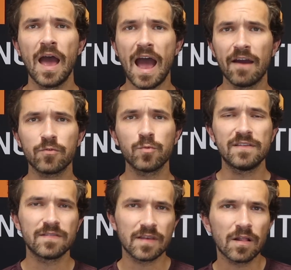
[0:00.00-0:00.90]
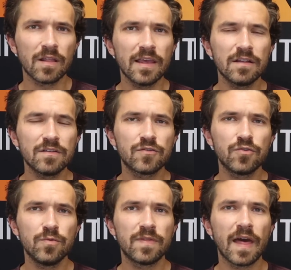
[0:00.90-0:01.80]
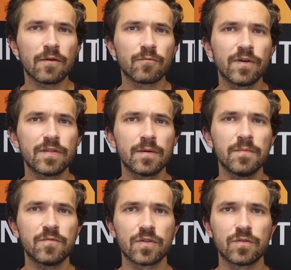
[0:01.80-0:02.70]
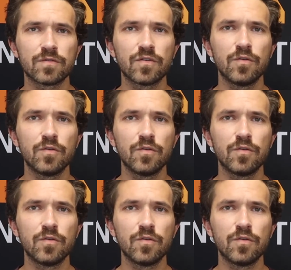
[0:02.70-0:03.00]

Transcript: After we settle into that rhythm for those 2